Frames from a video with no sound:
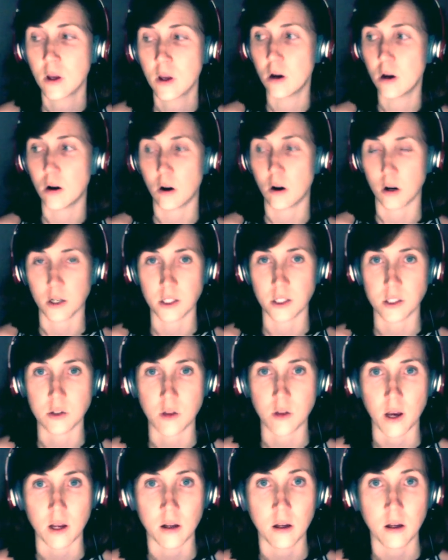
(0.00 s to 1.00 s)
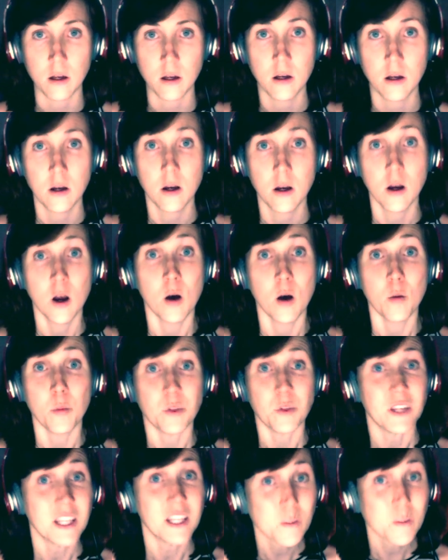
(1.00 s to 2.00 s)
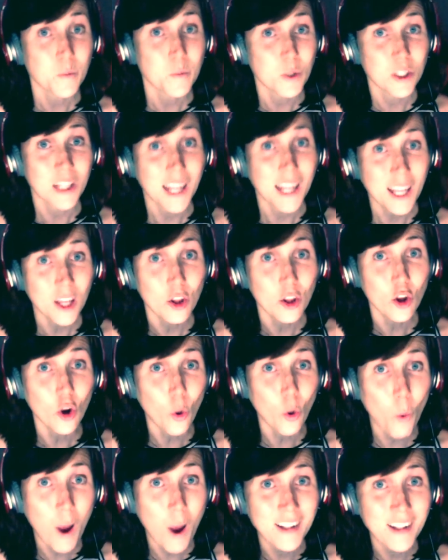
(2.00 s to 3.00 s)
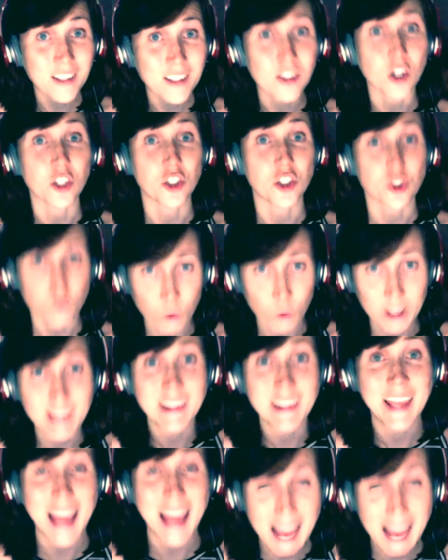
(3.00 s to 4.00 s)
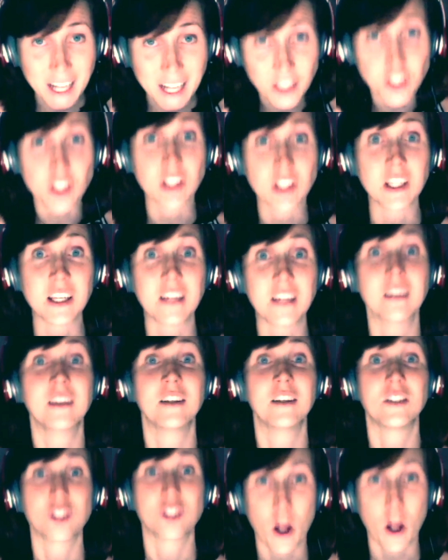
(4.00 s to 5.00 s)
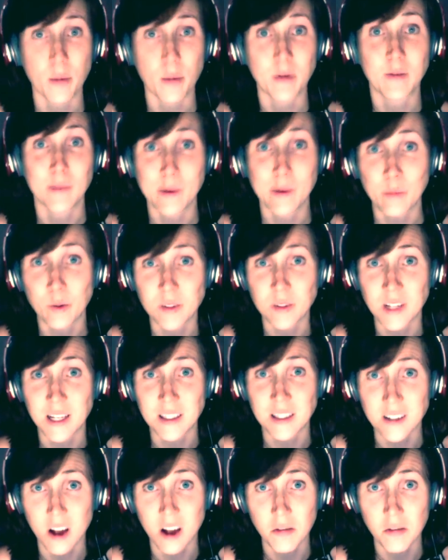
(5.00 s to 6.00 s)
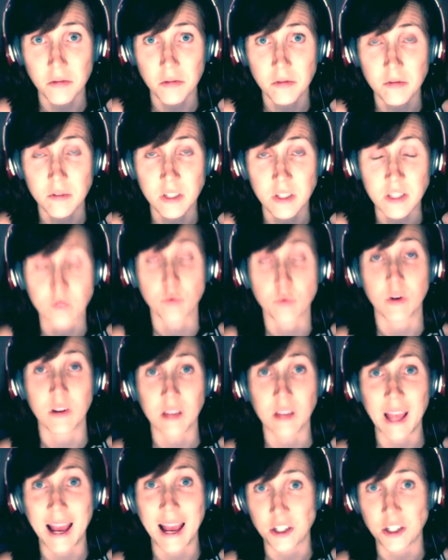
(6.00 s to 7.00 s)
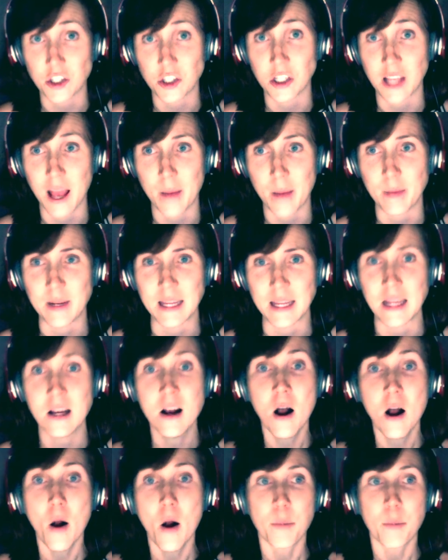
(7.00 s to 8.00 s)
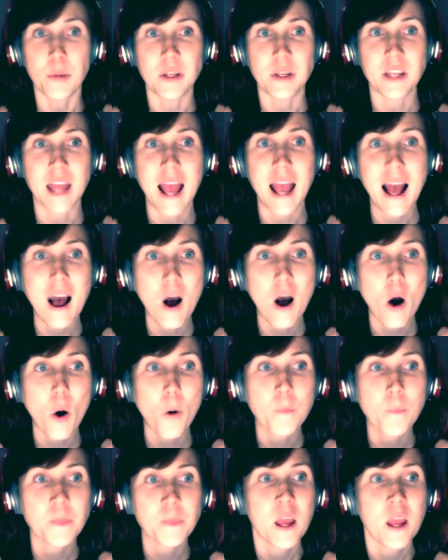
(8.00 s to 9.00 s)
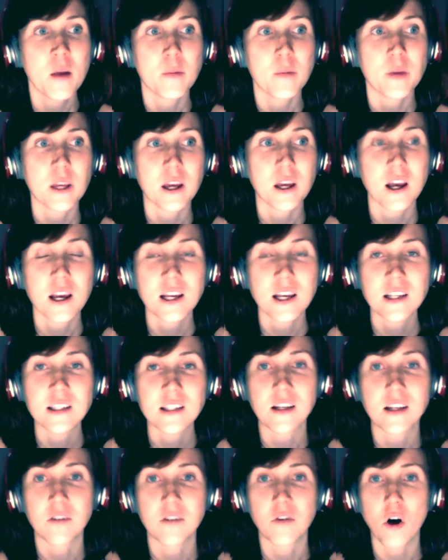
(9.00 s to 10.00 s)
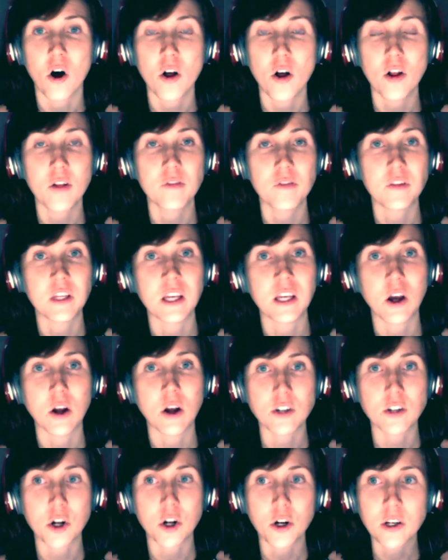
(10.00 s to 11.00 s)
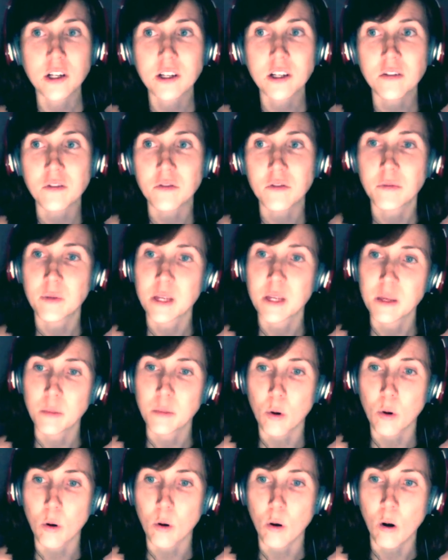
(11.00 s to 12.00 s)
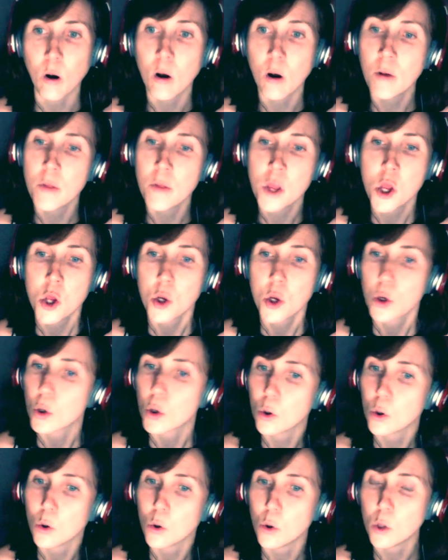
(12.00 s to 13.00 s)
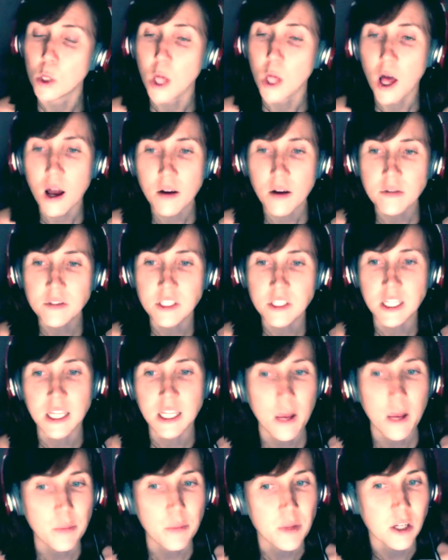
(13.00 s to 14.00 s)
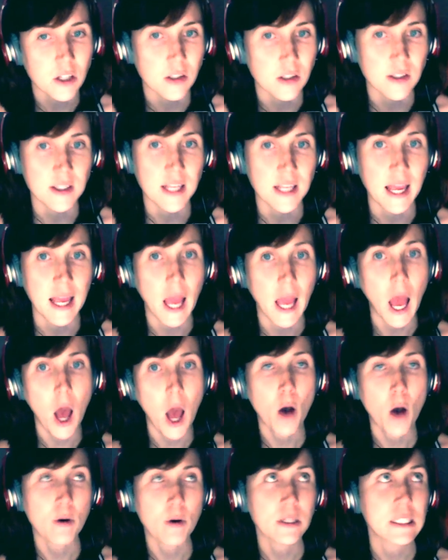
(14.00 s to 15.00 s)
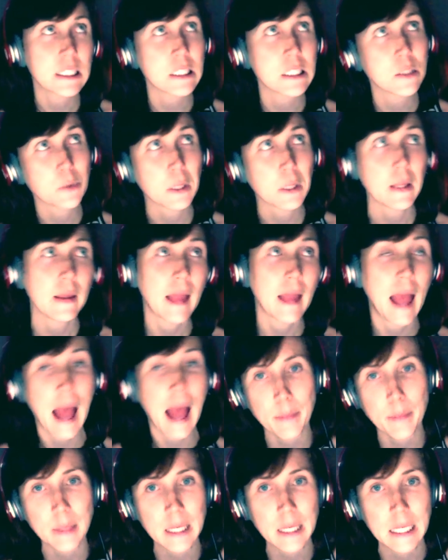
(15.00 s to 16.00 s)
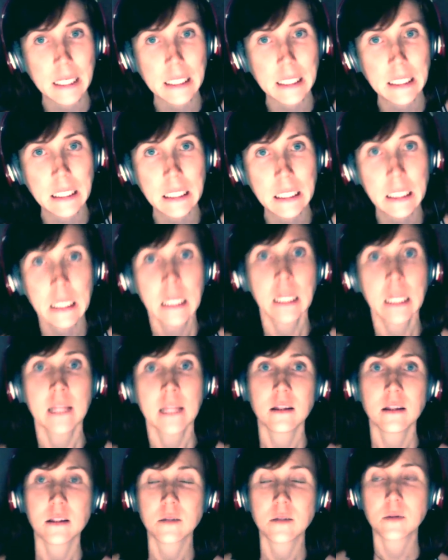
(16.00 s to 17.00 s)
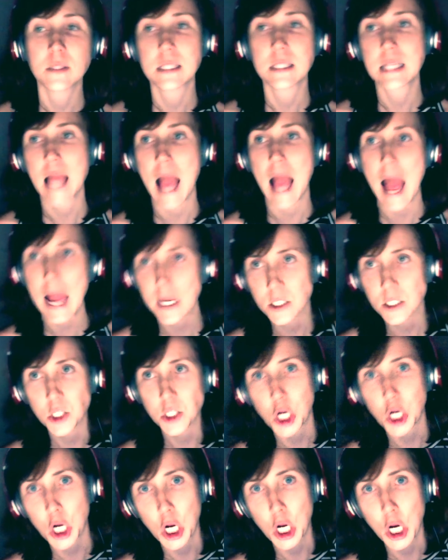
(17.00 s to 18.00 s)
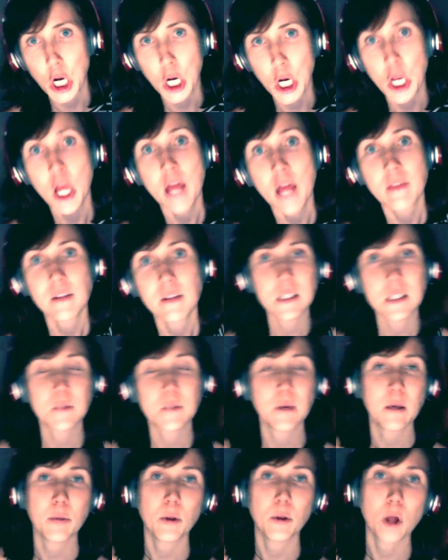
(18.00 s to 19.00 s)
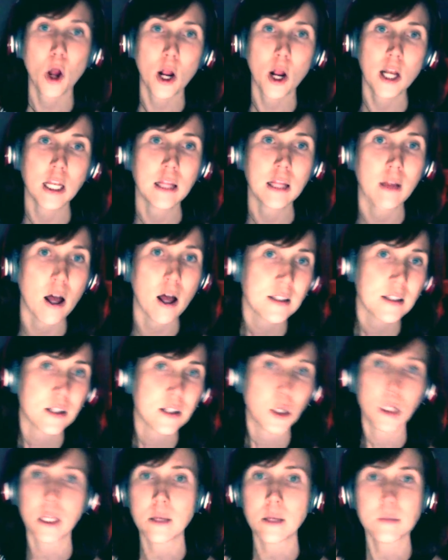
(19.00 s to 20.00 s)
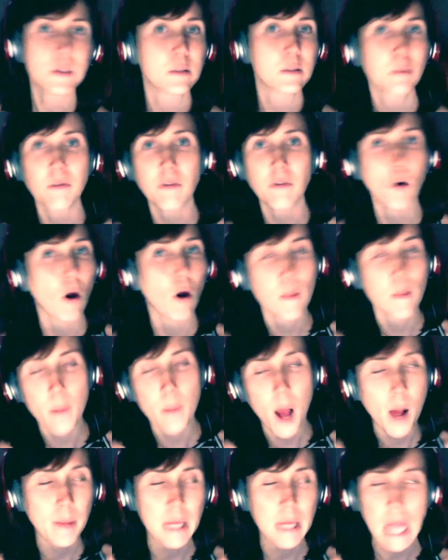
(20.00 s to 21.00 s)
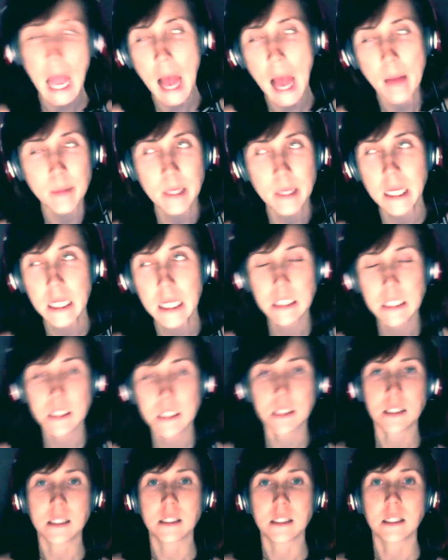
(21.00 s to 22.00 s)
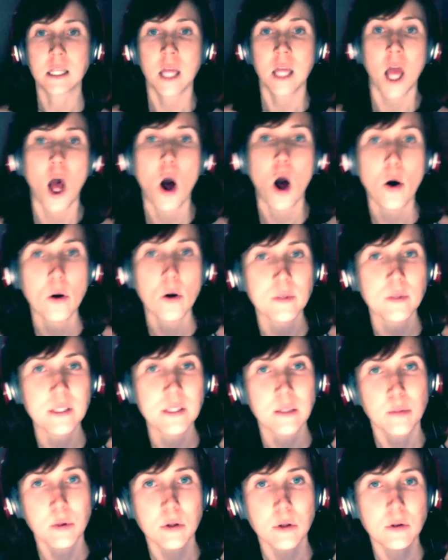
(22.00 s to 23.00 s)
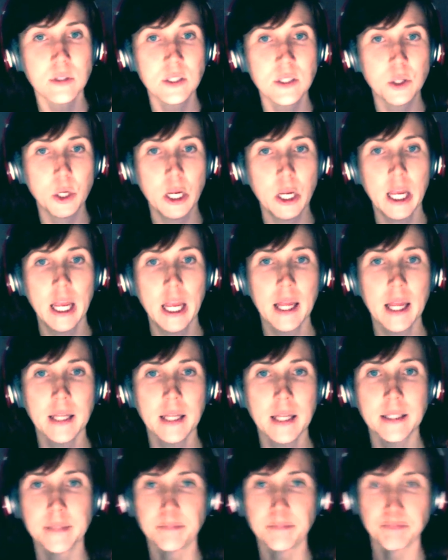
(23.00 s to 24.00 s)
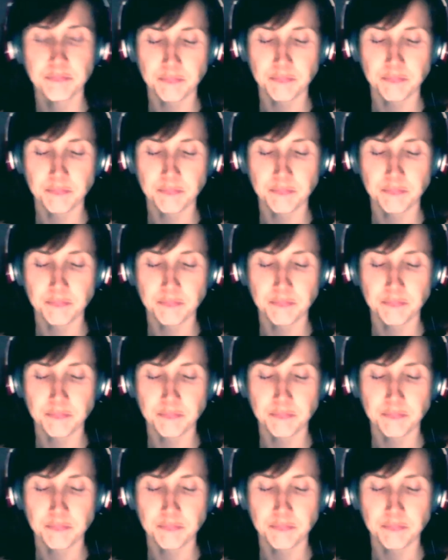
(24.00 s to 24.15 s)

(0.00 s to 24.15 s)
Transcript: are going to do that. But these particular ones are really actually chopping people's heads off. It's really actually happening. But now, because of all the alternative people who love to get up there and say, oh, it didn't really happen, this was an actor, these people already lost their limbs before the bombing happened, and oh, it was a blue screen, and